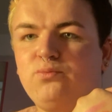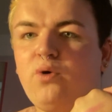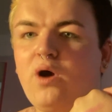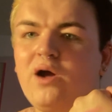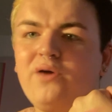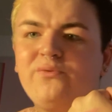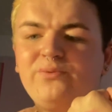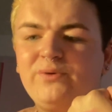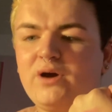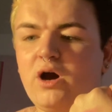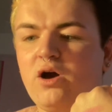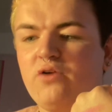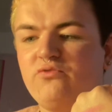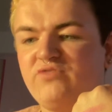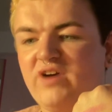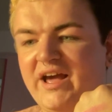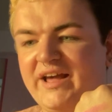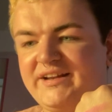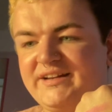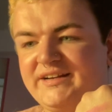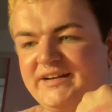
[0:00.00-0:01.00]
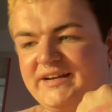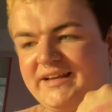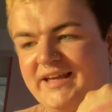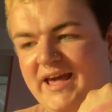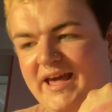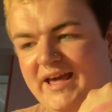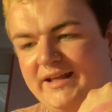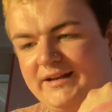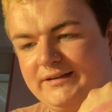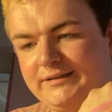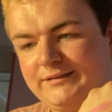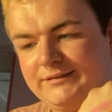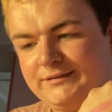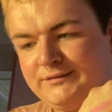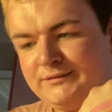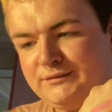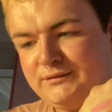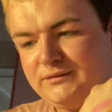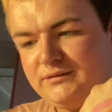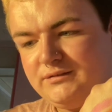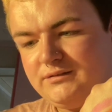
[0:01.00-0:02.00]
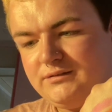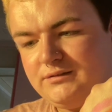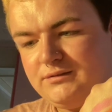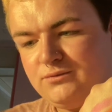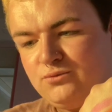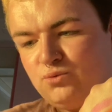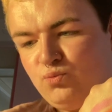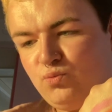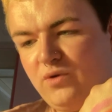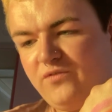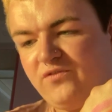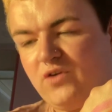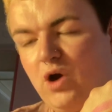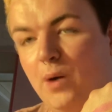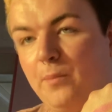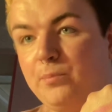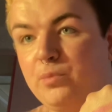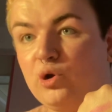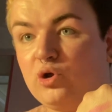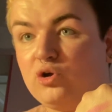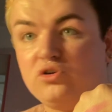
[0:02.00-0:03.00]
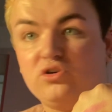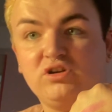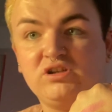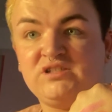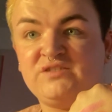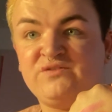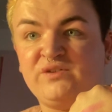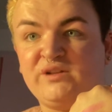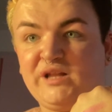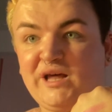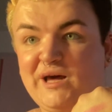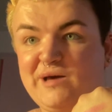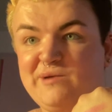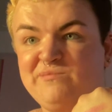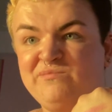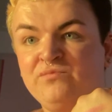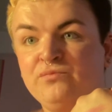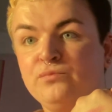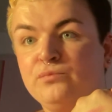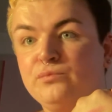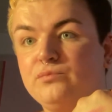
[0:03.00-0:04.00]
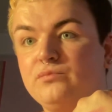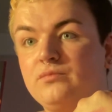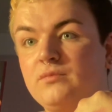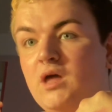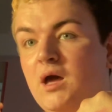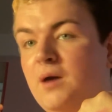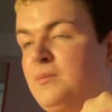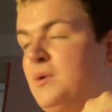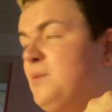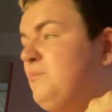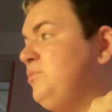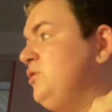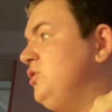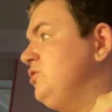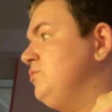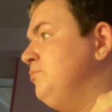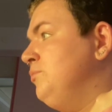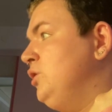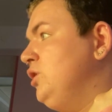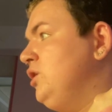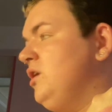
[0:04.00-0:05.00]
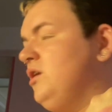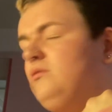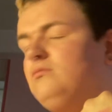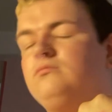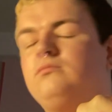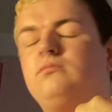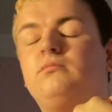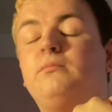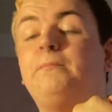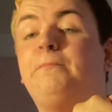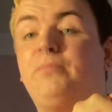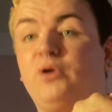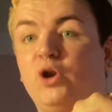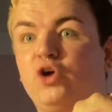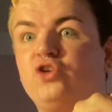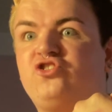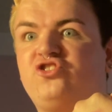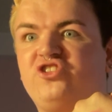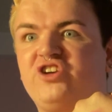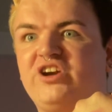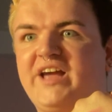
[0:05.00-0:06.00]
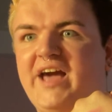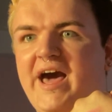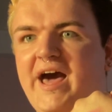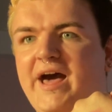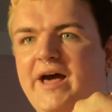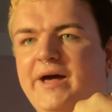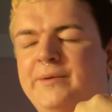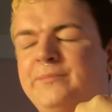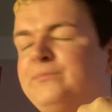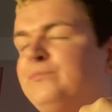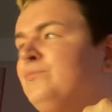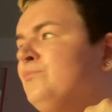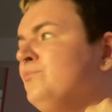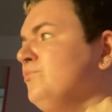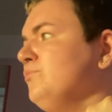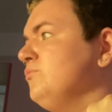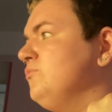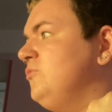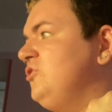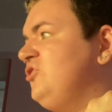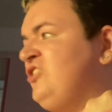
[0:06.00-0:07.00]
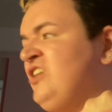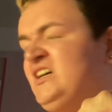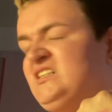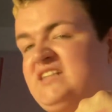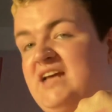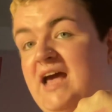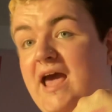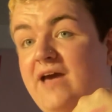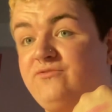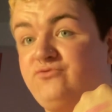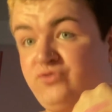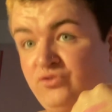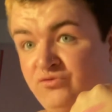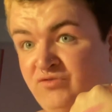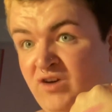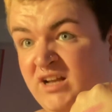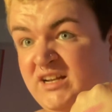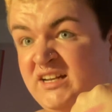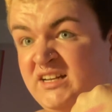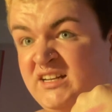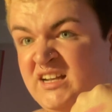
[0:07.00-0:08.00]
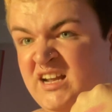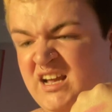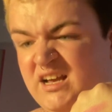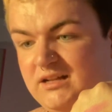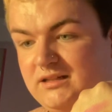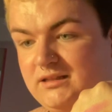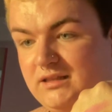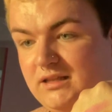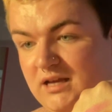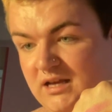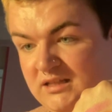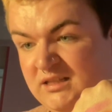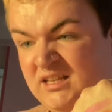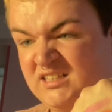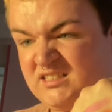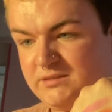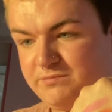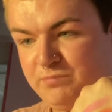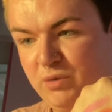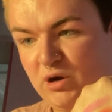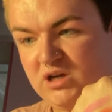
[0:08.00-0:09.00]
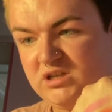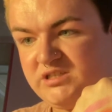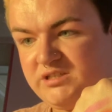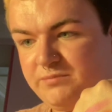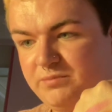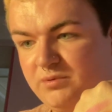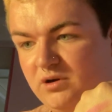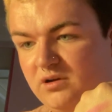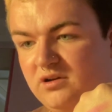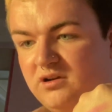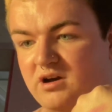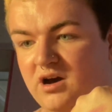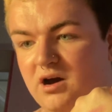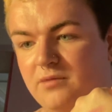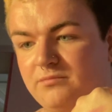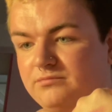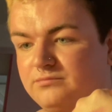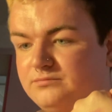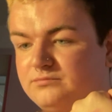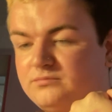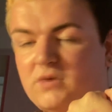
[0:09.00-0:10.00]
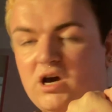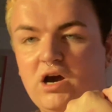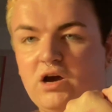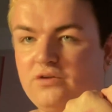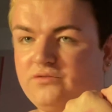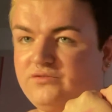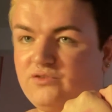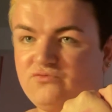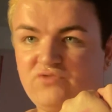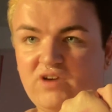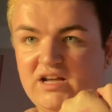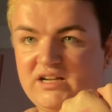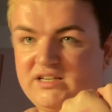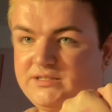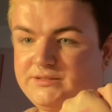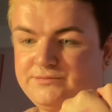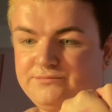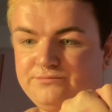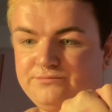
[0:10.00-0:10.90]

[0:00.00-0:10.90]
have we got a red again? We've got Bloodlust for that. I mean, Blood Sugar, which has every red in there that's possible. I'm over red.